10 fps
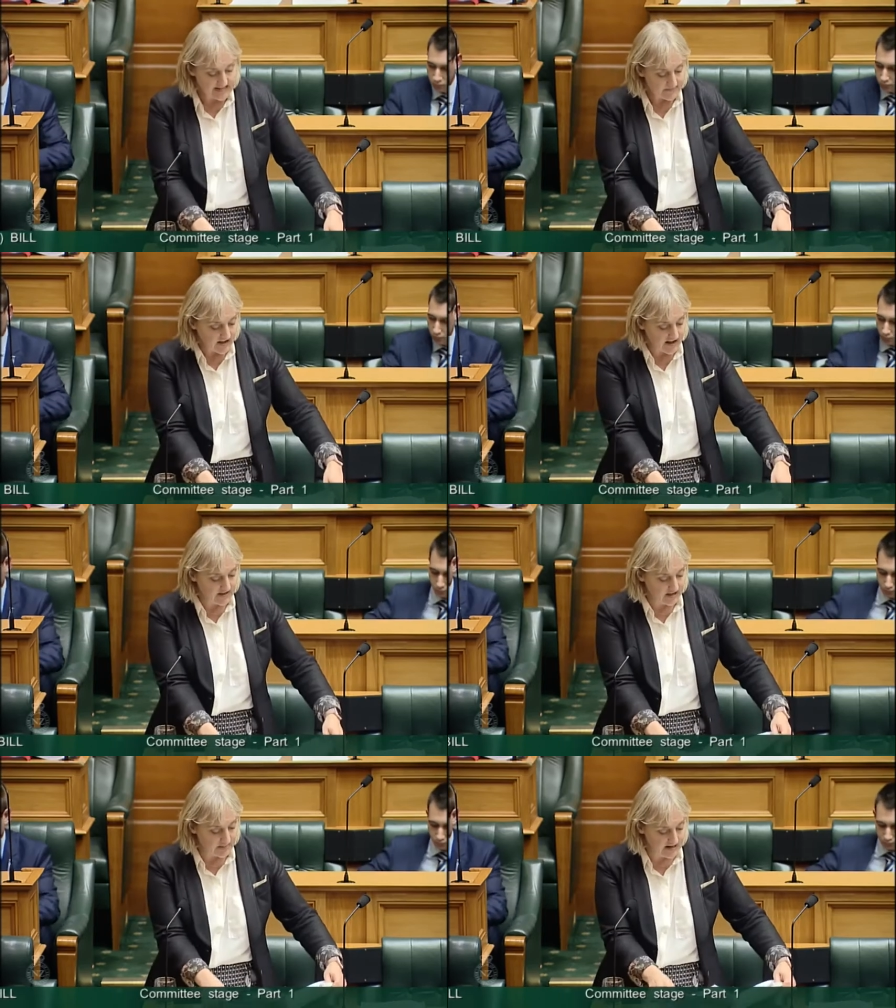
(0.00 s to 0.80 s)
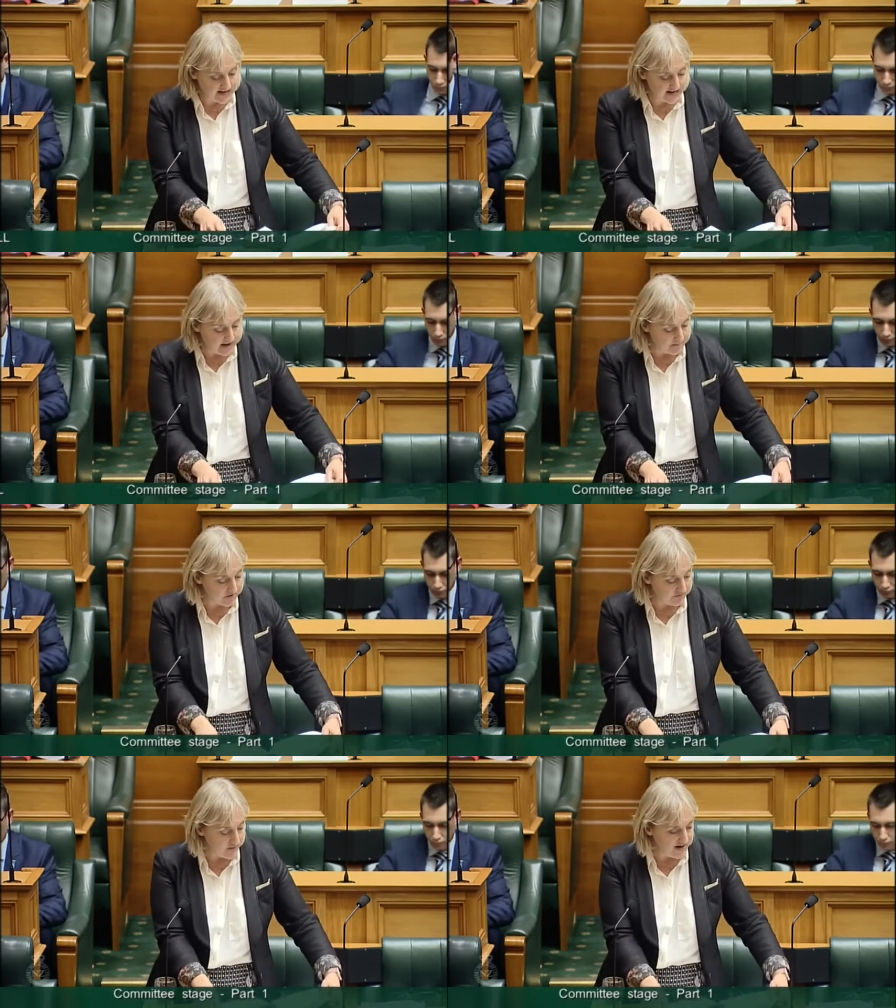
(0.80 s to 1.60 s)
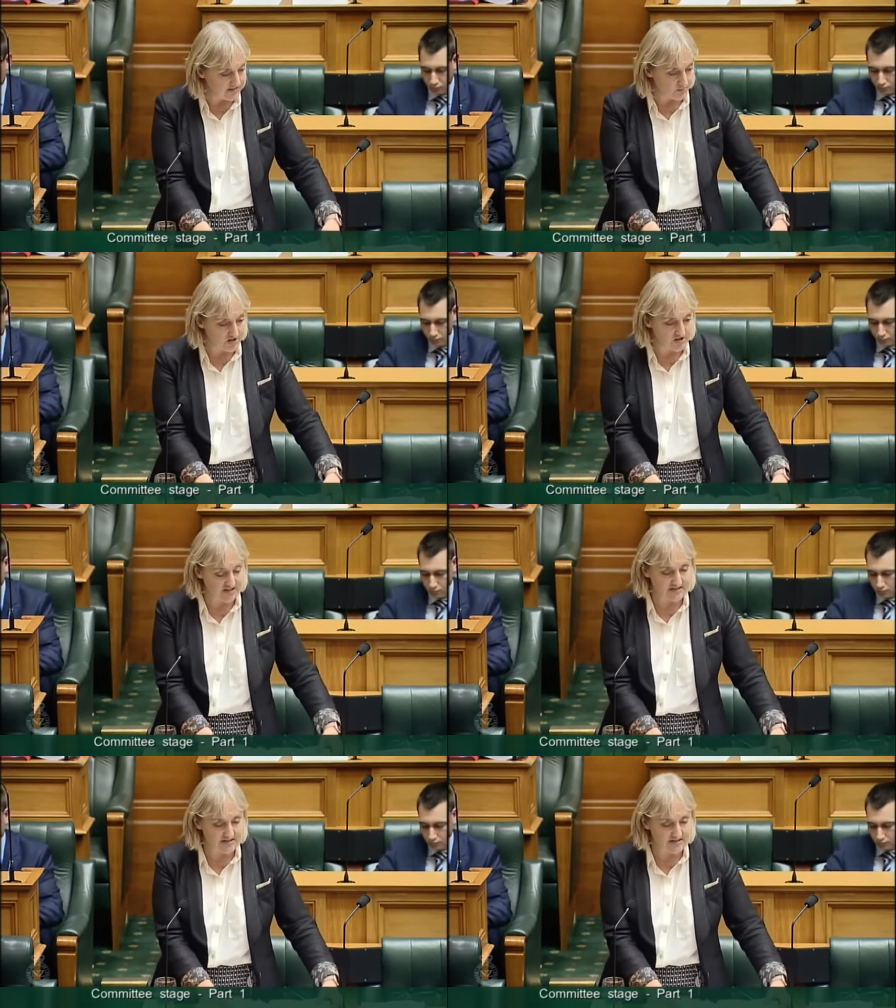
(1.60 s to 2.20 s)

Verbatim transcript: uh, there can be any number of ways in which this is